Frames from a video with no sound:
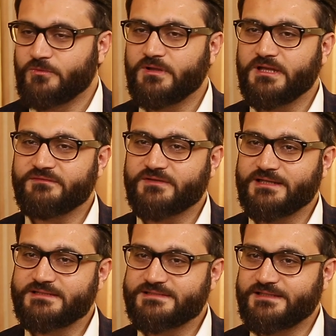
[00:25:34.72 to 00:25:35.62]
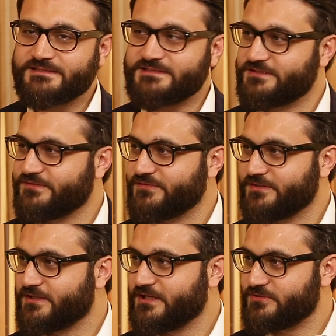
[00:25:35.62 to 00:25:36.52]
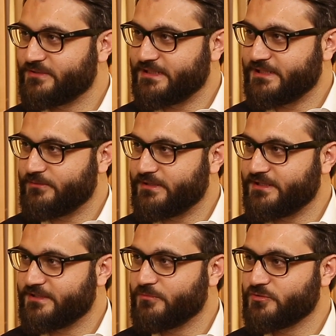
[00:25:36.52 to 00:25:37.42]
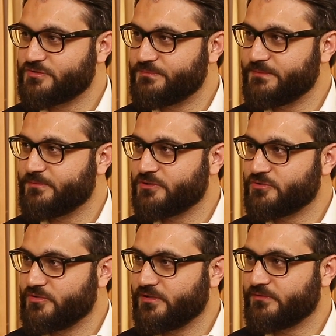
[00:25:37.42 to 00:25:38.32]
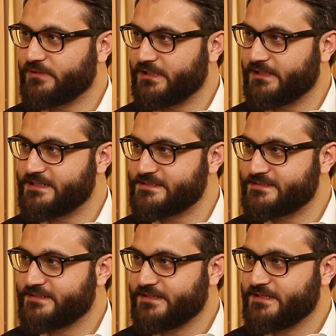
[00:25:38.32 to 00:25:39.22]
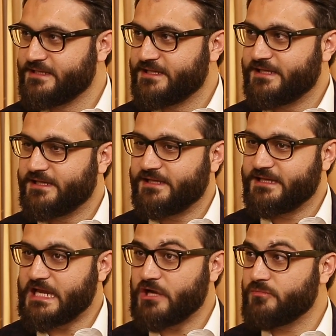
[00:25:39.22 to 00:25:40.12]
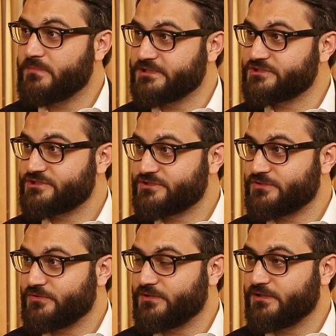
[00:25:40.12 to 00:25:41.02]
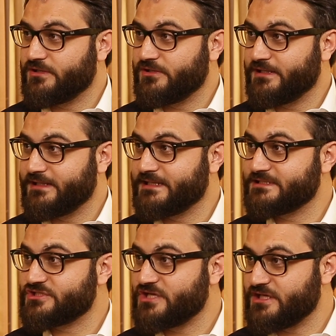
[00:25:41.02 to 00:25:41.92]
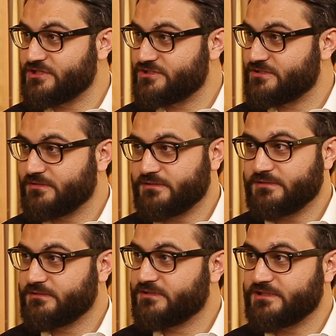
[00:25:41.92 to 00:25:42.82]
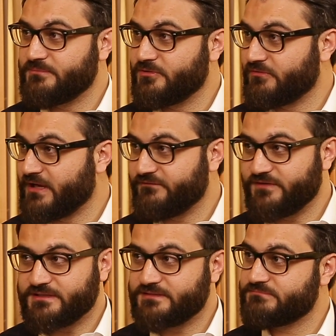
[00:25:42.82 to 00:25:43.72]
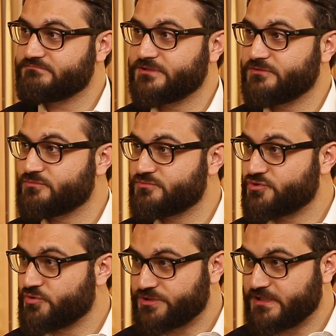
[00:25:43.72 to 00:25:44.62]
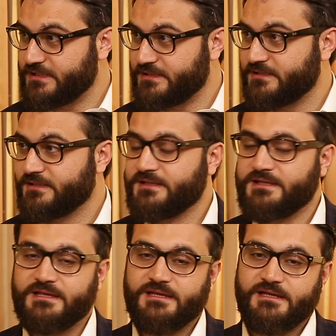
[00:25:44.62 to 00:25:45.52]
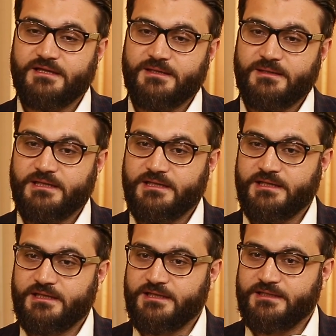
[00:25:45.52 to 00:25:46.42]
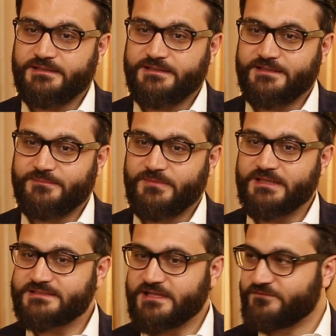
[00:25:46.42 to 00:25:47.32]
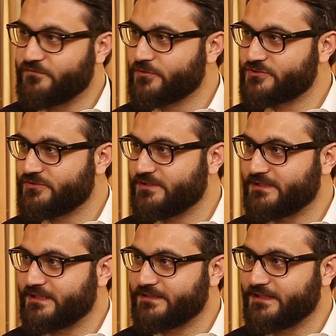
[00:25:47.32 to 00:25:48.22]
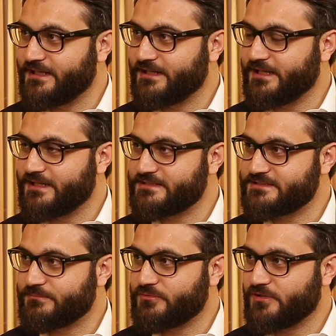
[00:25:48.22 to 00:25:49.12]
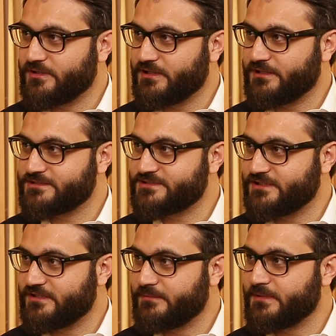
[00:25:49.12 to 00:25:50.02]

Well, Afghanistan is a different country now. I think most people do not realize how much it has changed the demographic, socially, and it's unfortunate that the headlines abroad are still